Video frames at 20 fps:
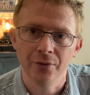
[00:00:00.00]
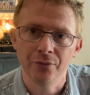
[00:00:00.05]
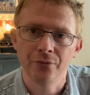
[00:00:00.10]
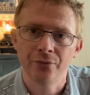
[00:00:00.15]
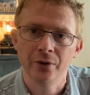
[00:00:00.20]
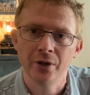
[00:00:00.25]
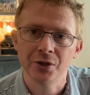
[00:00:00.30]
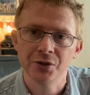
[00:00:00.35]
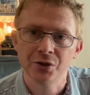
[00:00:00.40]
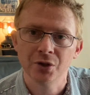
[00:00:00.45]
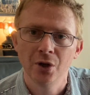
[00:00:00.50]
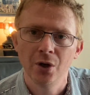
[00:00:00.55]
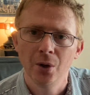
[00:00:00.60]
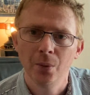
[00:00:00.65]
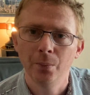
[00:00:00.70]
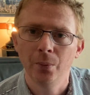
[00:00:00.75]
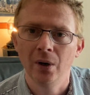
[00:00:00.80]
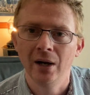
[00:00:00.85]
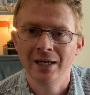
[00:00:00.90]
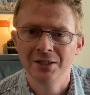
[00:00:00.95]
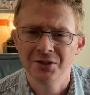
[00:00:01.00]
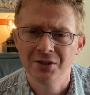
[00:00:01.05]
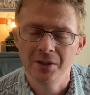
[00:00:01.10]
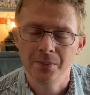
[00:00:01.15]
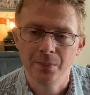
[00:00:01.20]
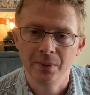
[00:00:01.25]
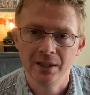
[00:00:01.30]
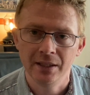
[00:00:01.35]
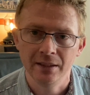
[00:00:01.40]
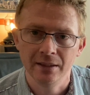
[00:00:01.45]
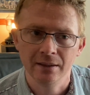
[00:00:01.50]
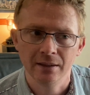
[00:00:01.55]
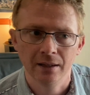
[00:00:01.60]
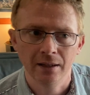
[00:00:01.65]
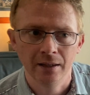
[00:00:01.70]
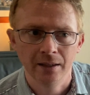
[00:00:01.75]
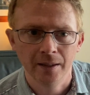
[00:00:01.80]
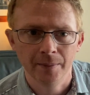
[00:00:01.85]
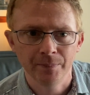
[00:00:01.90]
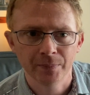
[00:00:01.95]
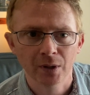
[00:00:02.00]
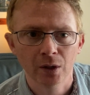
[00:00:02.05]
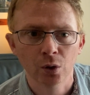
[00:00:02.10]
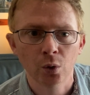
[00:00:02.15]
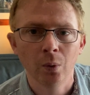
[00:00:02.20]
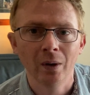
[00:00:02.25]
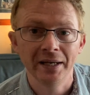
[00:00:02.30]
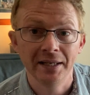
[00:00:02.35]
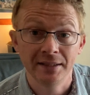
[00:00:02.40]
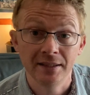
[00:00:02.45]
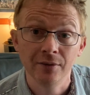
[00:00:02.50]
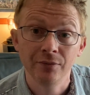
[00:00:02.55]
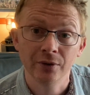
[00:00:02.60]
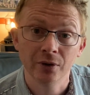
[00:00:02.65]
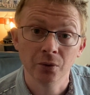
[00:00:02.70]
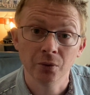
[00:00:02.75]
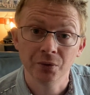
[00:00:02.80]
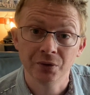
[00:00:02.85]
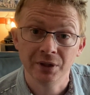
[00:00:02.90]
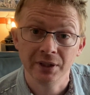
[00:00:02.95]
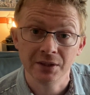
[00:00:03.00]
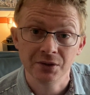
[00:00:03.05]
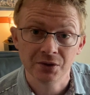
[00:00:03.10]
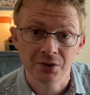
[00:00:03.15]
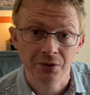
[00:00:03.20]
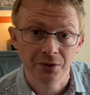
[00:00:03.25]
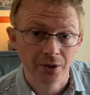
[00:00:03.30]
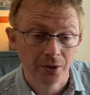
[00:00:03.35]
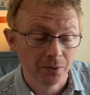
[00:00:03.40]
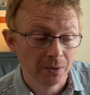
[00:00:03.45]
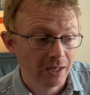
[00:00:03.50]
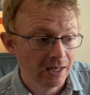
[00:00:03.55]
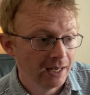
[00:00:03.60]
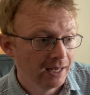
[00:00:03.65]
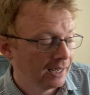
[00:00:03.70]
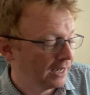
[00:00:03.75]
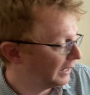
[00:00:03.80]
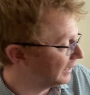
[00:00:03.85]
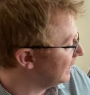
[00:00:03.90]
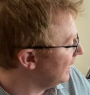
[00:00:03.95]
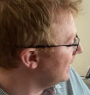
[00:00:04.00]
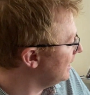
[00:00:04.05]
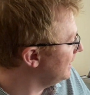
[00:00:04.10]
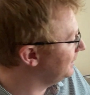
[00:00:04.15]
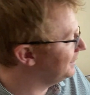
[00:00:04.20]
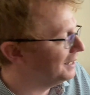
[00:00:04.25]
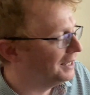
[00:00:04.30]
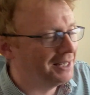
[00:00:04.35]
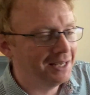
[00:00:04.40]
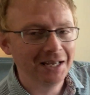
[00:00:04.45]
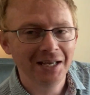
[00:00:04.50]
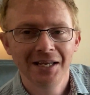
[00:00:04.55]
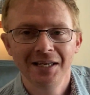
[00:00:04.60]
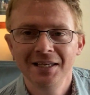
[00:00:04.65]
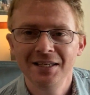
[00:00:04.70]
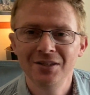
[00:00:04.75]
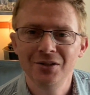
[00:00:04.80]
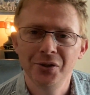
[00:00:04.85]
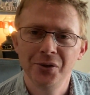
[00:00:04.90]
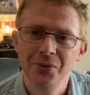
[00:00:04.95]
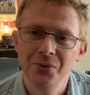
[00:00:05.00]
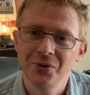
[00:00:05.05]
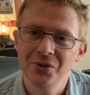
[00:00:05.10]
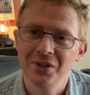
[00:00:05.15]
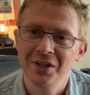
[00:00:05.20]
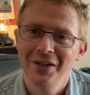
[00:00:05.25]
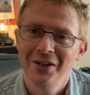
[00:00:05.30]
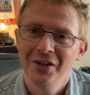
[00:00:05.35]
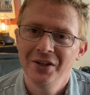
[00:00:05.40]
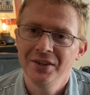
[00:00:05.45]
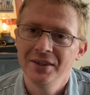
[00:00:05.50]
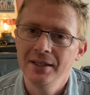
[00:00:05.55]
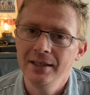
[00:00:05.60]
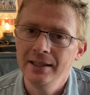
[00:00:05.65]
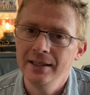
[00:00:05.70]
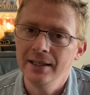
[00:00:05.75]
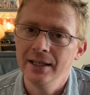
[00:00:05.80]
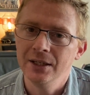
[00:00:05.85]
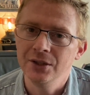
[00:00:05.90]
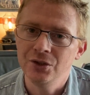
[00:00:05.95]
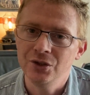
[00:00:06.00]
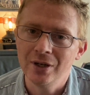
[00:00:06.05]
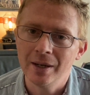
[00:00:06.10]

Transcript: at first, but actually being quite a difficult thing to do. Again, he used the